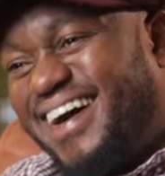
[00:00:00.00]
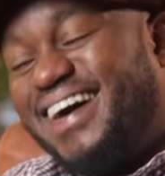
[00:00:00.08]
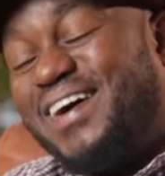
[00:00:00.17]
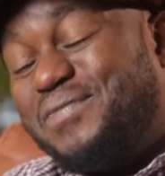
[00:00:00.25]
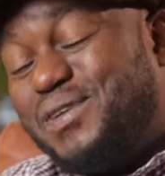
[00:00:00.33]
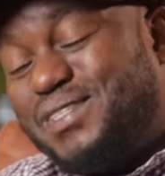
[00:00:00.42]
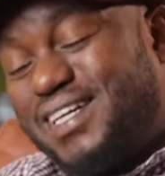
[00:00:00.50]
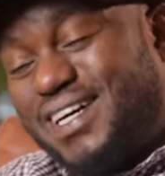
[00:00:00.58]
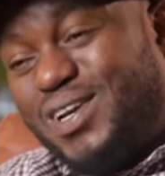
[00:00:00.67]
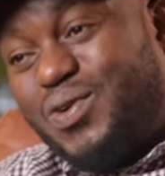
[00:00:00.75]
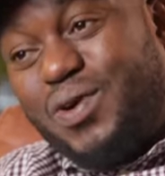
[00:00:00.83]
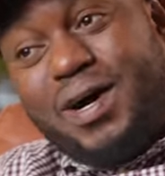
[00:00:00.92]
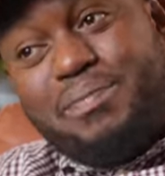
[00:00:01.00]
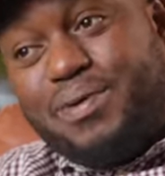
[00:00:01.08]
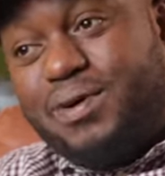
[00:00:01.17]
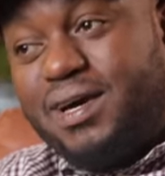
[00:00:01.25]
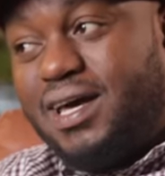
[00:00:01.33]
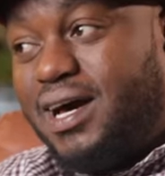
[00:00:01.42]
Yeah, yeah, music iliko
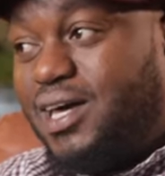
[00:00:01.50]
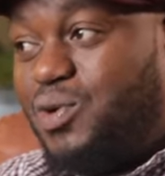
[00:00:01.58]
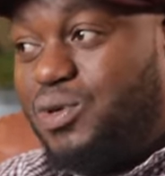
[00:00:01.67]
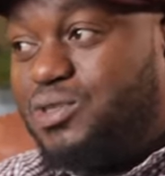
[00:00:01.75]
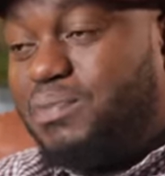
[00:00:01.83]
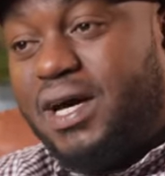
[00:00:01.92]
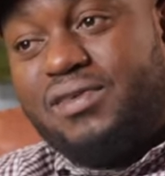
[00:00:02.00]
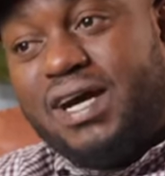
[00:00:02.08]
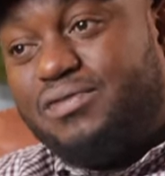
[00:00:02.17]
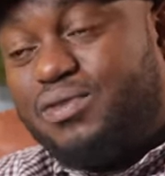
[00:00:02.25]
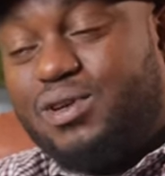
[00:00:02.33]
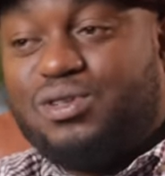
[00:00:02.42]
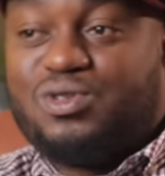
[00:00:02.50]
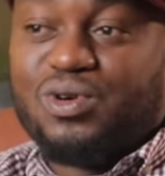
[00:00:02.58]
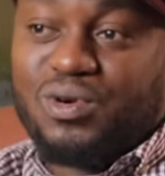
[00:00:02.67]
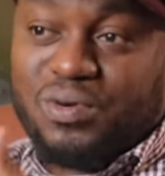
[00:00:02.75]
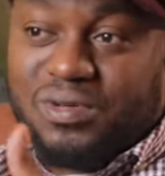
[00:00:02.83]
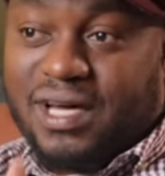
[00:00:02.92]
hapo. Yeah, he was my rival.
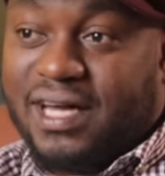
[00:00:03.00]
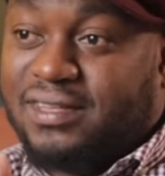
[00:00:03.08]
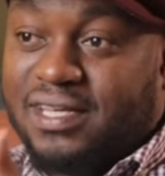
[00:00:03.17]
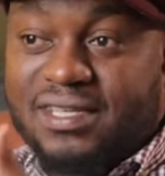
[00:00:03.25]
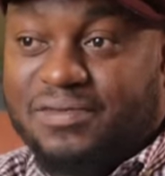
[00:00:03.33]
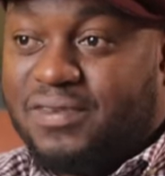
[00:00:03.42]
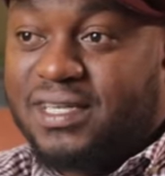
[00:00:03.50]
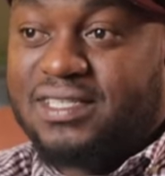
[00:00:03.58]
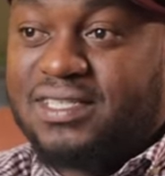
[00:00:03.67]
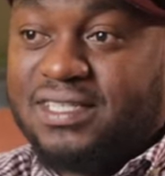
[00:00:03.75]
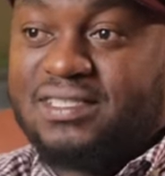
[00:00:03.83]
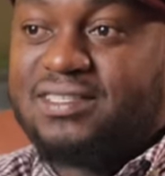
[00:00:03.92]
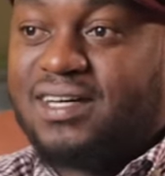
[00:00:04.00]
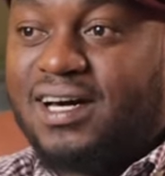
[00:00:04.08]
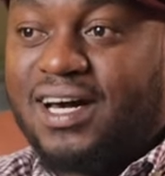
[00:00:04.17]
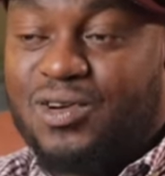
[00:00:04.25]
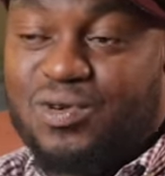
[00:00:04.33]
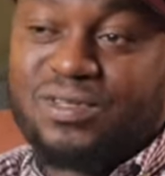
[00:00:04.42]
So I think the first diss
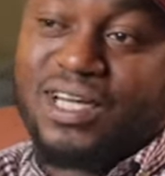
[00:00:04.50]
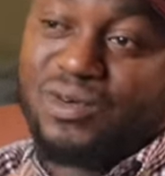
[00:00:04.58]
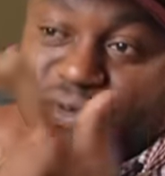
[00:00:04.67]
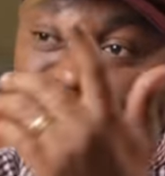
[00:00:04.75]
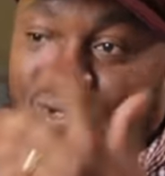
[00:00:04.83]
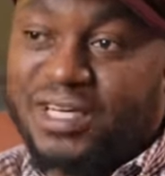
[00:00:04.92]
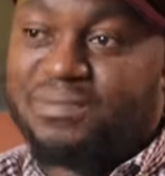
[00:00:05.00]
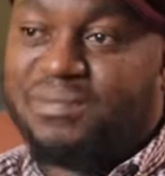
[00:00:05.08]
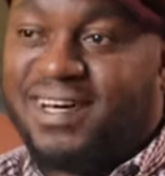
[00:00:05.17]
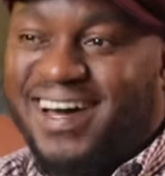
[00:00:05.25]
track I wrote to him.